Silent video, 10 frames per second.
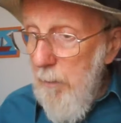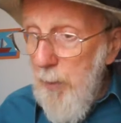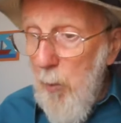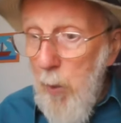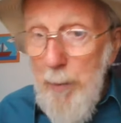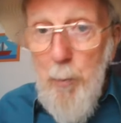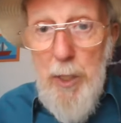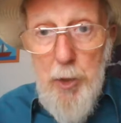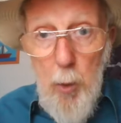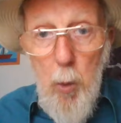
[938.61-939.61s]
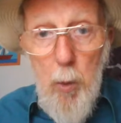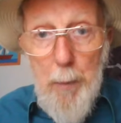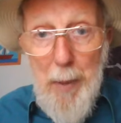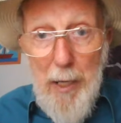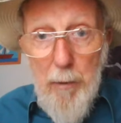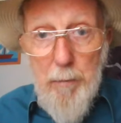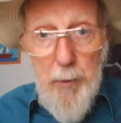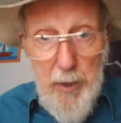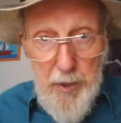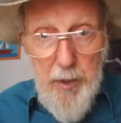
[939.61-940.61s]
But when we talk about,
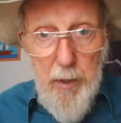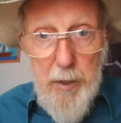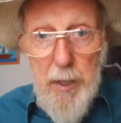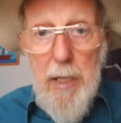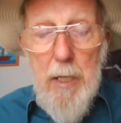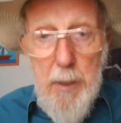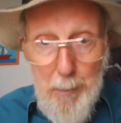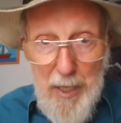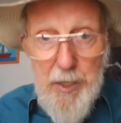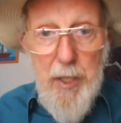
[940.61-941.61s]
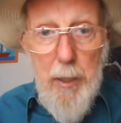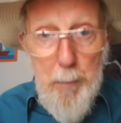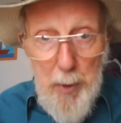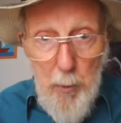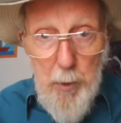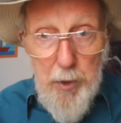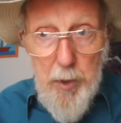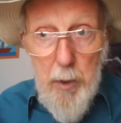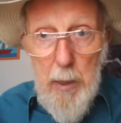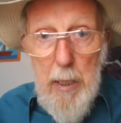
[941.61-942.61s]
for instance, domestic abuse,
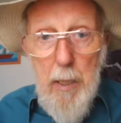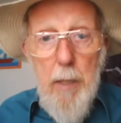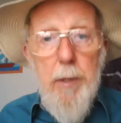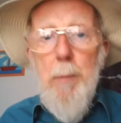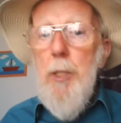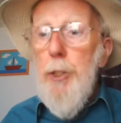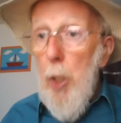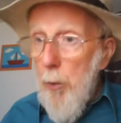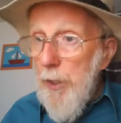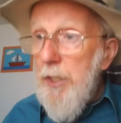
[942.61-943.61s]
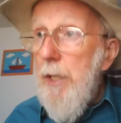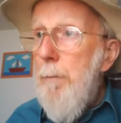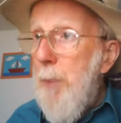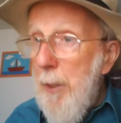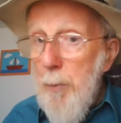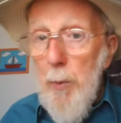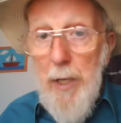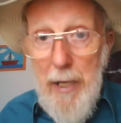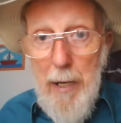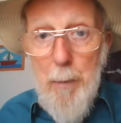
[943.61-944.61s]
the majority of people
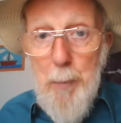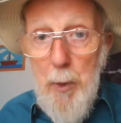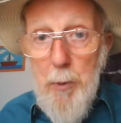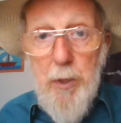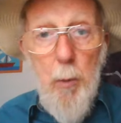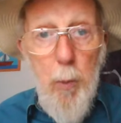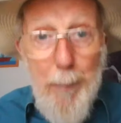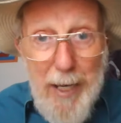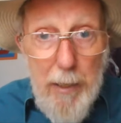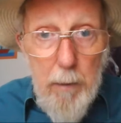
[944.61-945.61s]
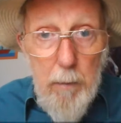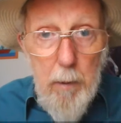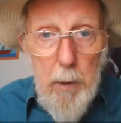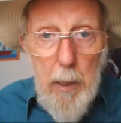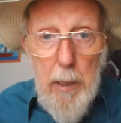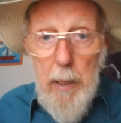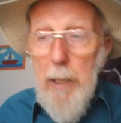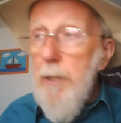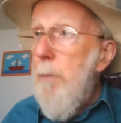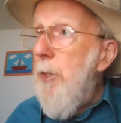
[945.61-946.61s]
that get abused are women,
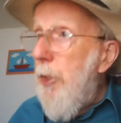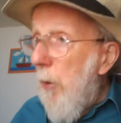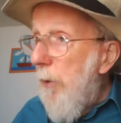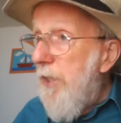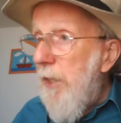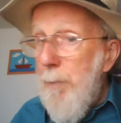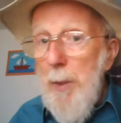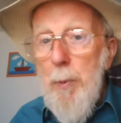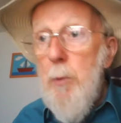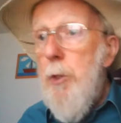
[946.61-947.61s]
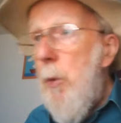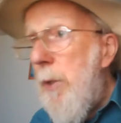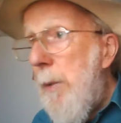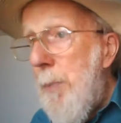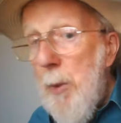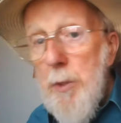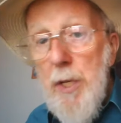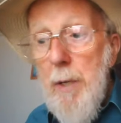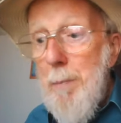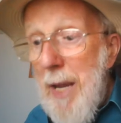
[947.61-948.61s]
and the majority of people who do the
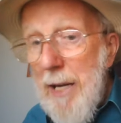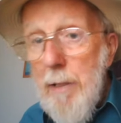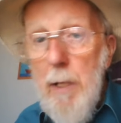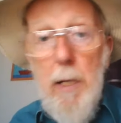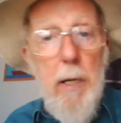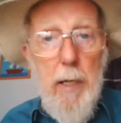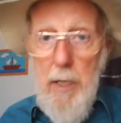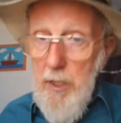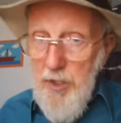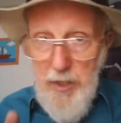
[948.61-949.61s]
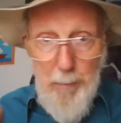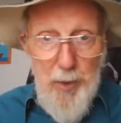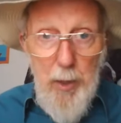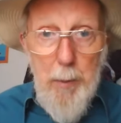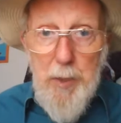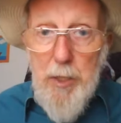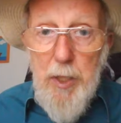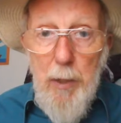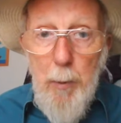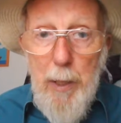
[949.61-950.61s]
abusing are men. Sometimes it's
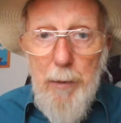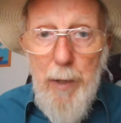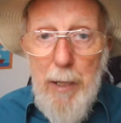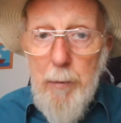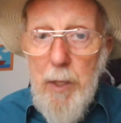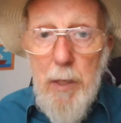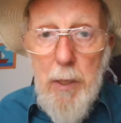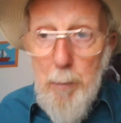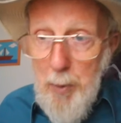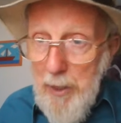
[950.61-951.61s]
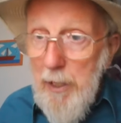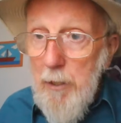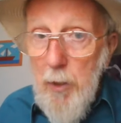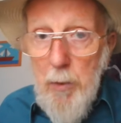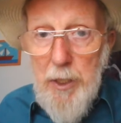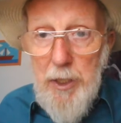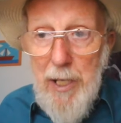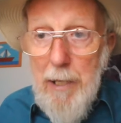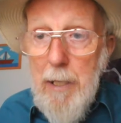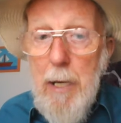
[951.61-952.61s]
the other way around. I completely acknowledge that.